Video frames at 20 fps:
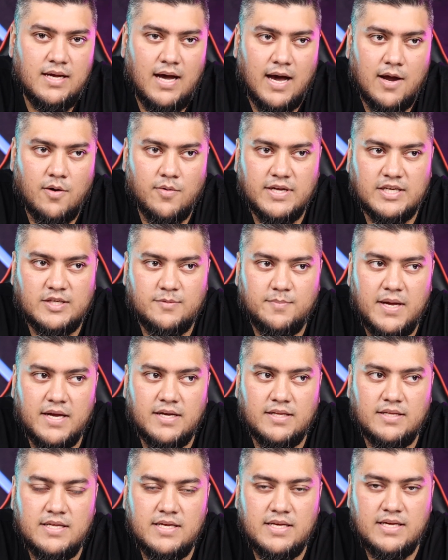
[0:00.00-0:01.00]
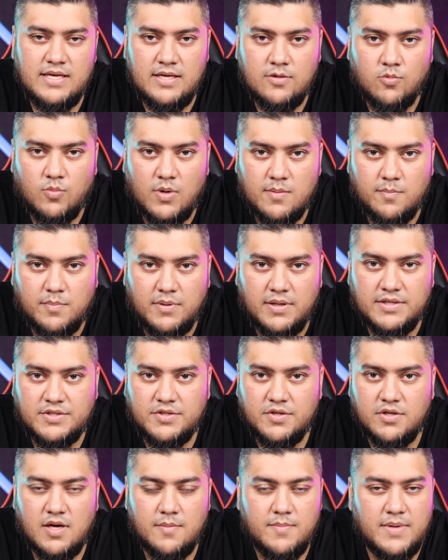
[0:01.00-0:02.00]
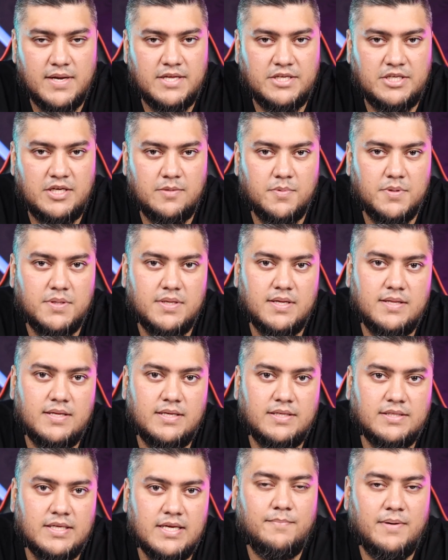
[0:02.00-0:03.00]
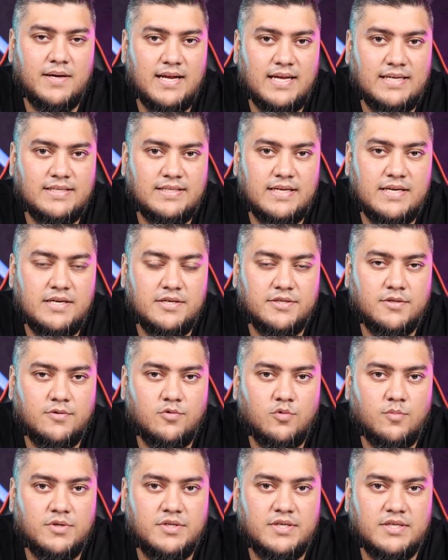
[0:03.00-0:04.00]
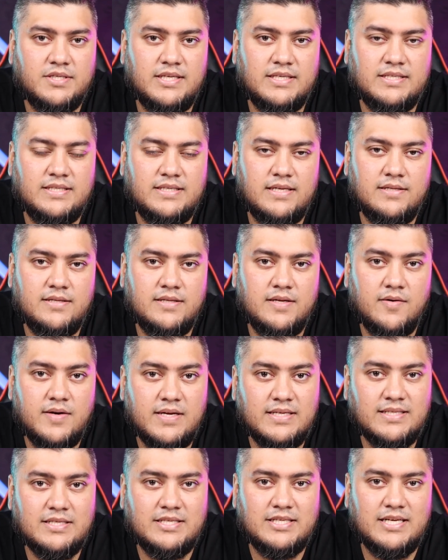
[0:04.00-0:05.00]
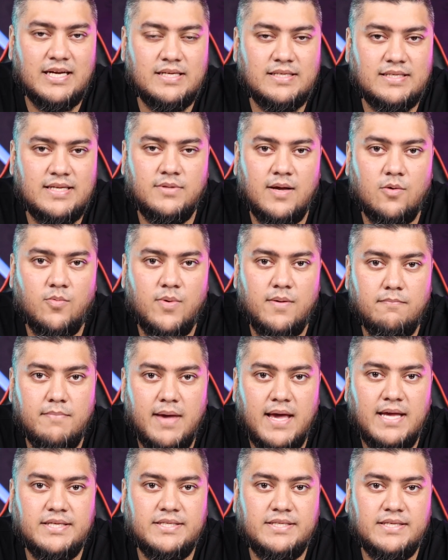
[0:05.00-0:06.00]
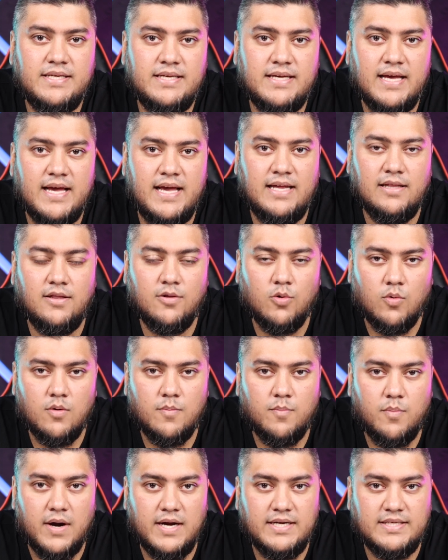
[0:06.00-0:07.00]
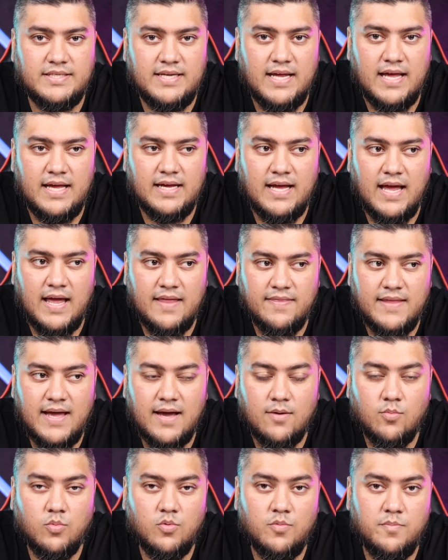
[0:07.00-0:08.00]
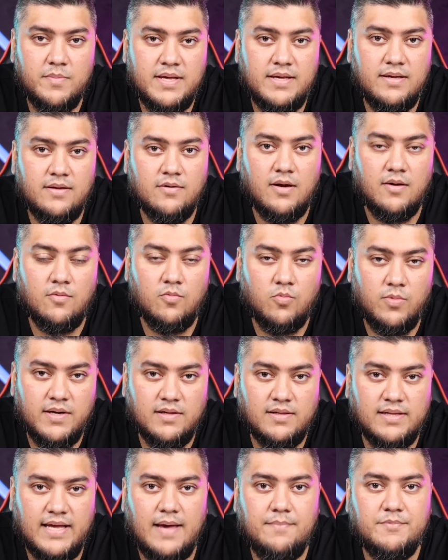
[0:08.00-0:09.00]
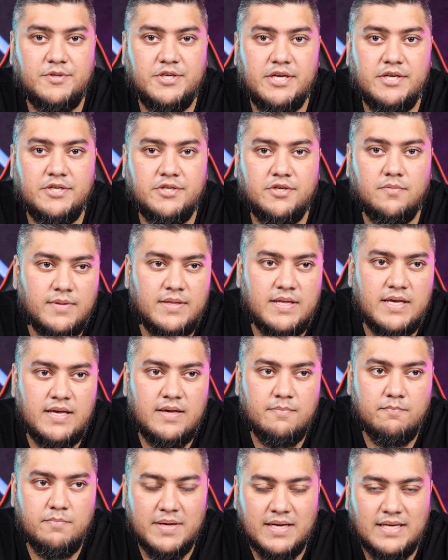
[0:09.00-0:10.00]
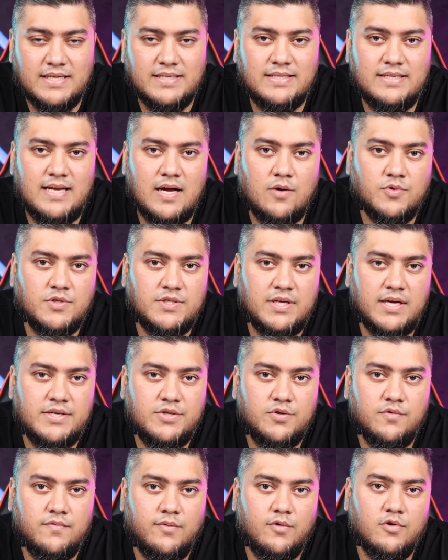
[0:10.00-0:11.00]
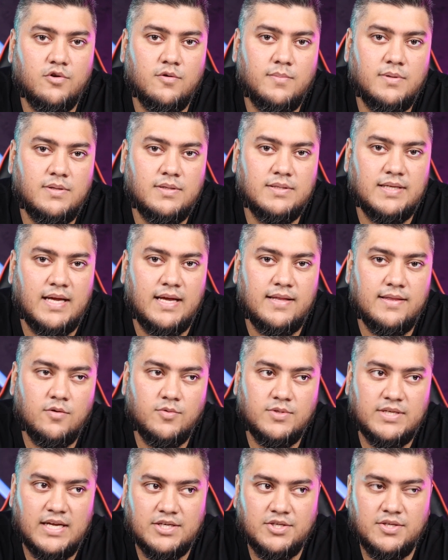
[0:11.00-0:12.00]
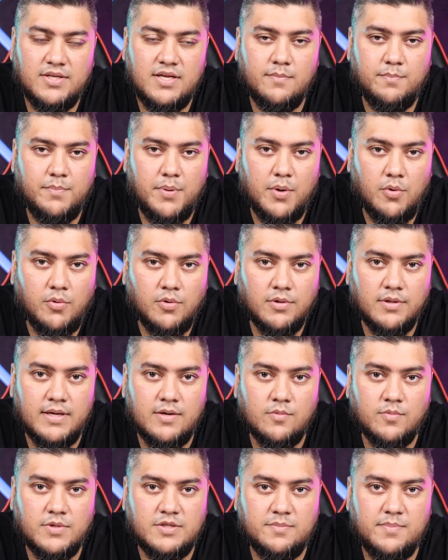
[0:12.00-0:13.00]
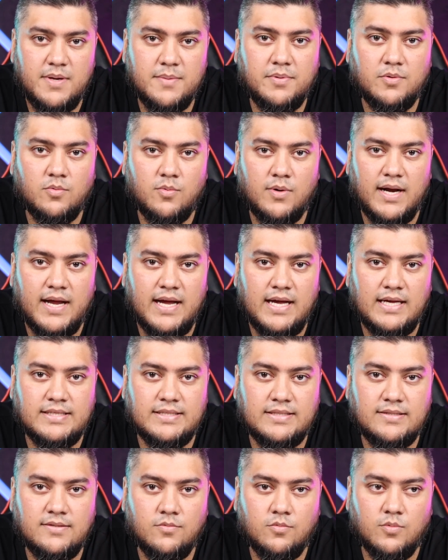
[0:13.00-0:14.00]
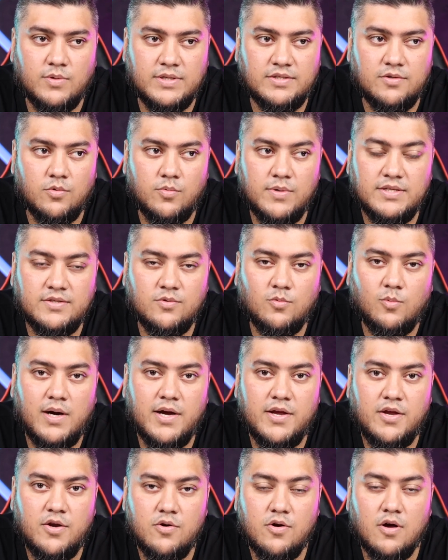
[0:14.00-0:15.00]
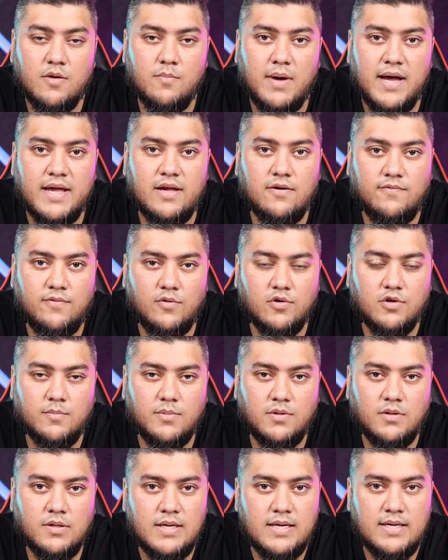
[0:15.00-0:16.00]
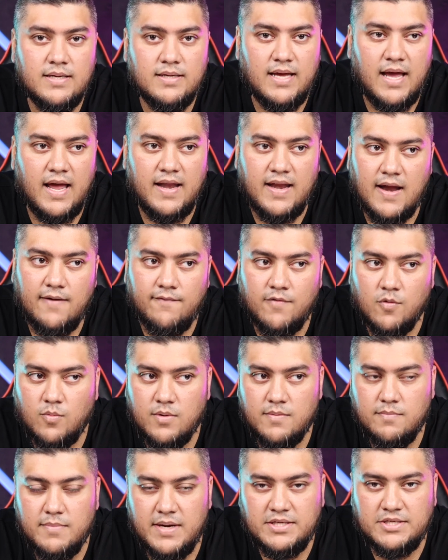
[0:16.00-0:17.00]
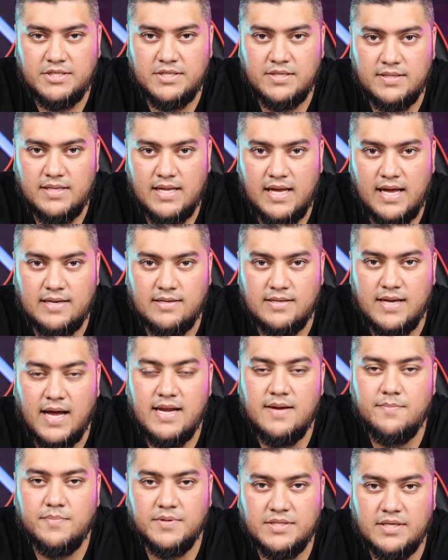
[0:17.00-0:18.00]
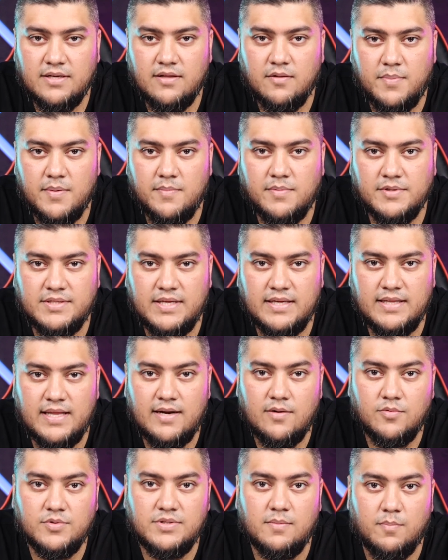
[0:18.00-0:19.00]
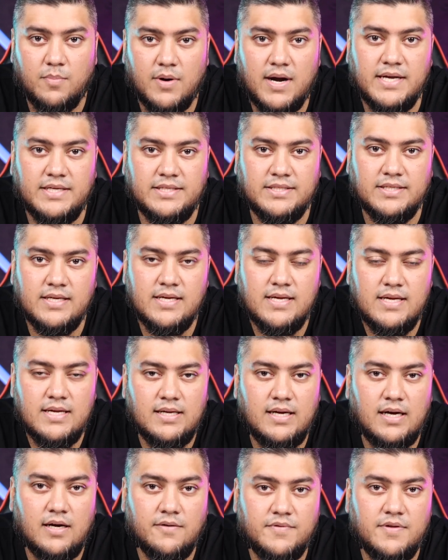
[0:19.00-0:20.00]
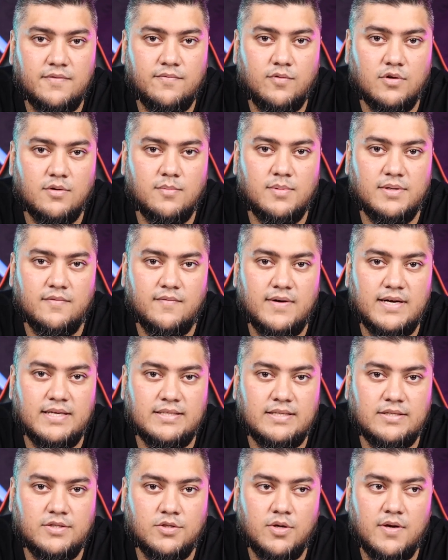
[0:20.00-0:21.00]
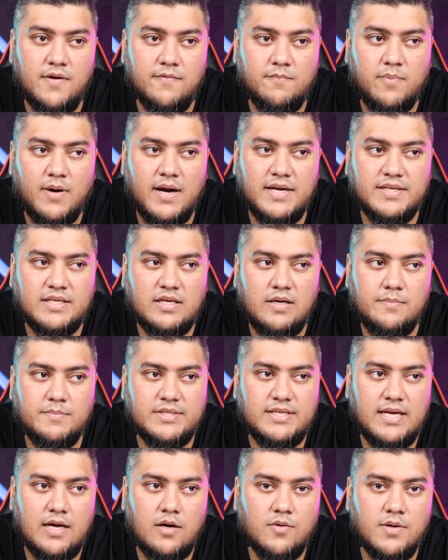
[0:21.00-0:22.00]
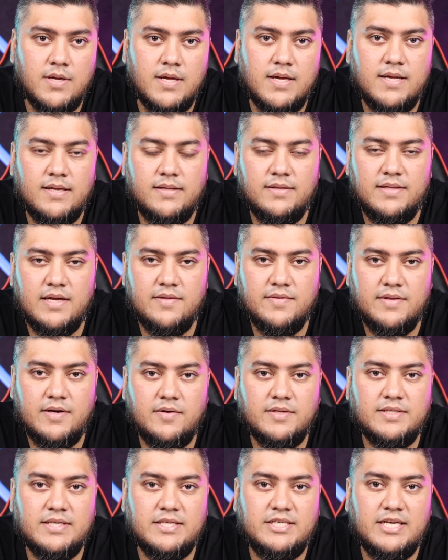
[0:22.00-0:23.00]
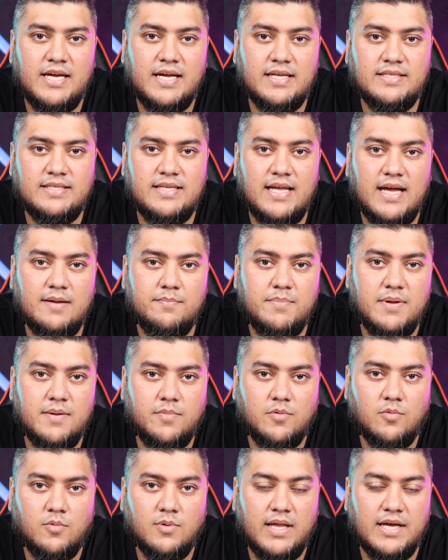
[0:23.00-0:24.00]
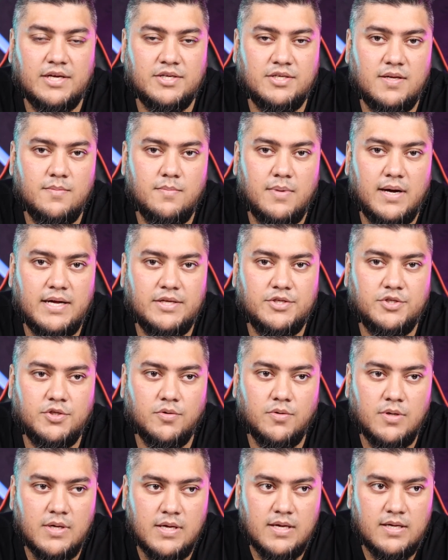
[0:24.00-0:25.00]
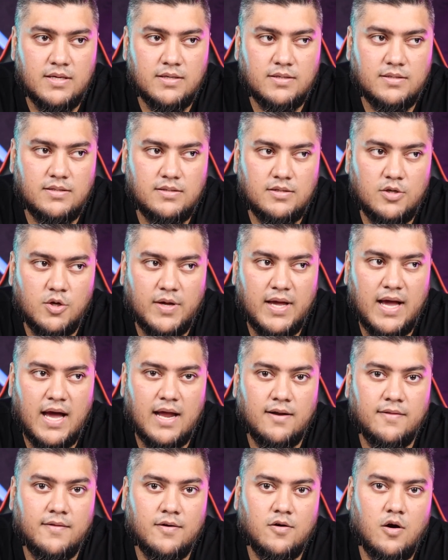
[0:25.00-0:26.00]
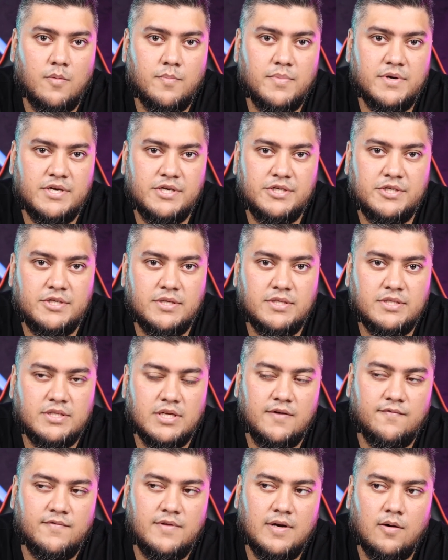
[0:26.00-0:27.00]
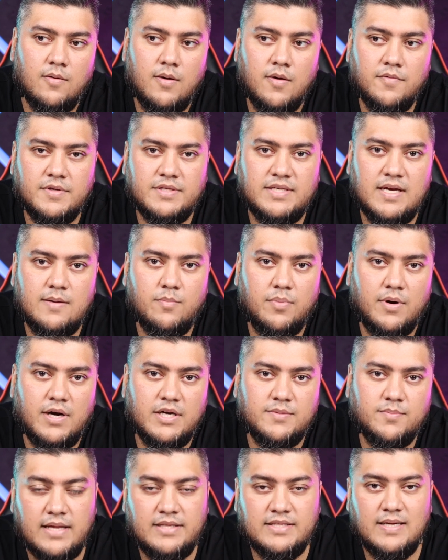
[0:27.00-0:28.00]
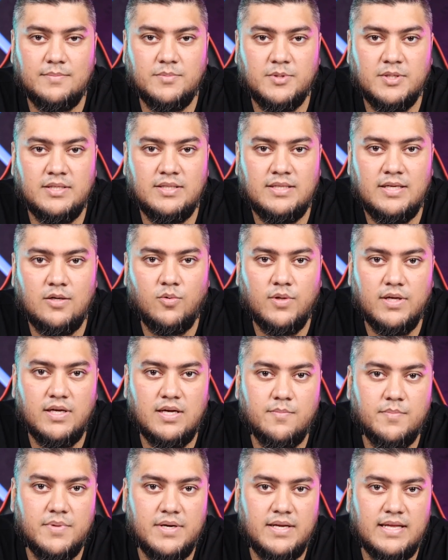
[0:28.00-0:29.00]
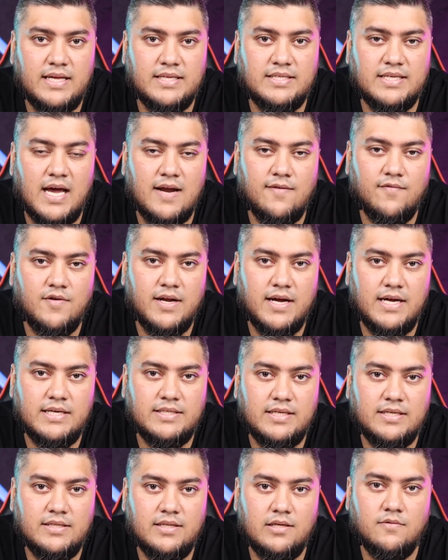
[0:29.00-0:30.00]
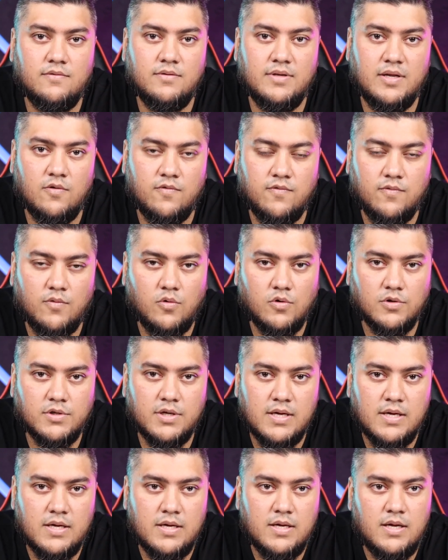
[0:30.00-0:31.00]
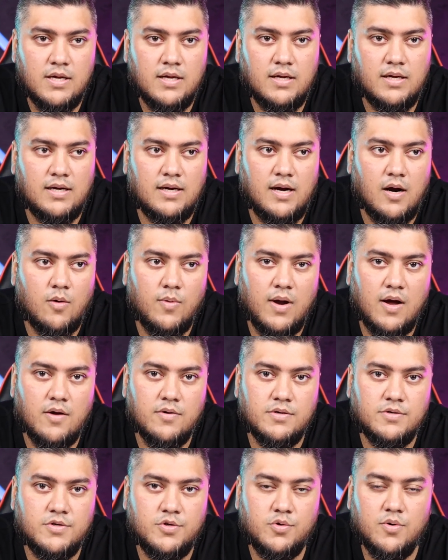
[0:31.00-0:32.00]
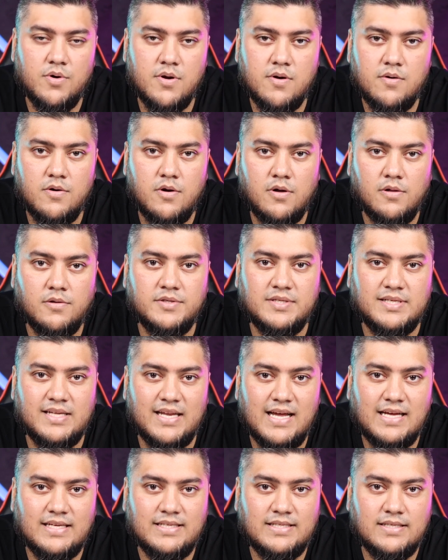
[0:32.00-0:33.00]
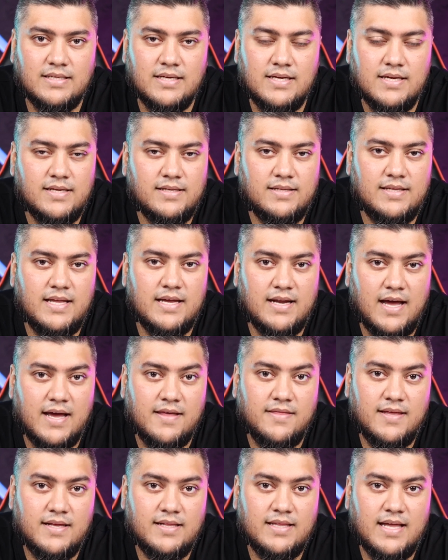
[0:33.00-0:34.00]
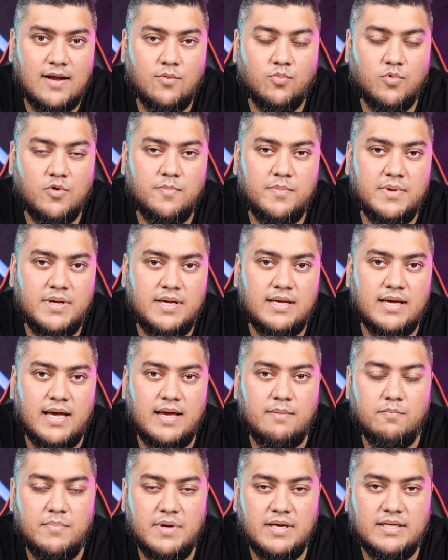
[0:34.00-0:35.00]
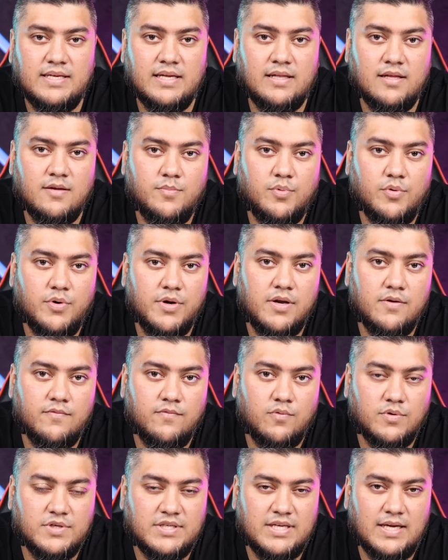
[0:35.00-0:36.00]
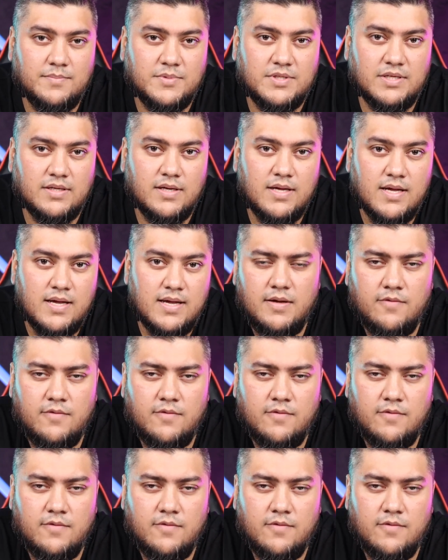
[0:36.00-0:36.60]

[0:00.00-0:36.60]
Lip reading: I don't expect the OnePlus to come any cheaper than this, but as initial rumors suggested, there is a chance that we may see a lower price tag, and that would be a real game changer. The biggest downside to foldables, and there was actually a poll in which people were asked what is the reason why you're not buying a foldable, and everyone mentioned that 90% of the people said that it was the price of the foldable devices. So if price comes down, then there is a chance that people will actually buy it. So looking at other competitions, if they're around the same price, and Samsung is the only company that's advertising their Fold around $200 less, then I think that would be a big selling point for Samsung.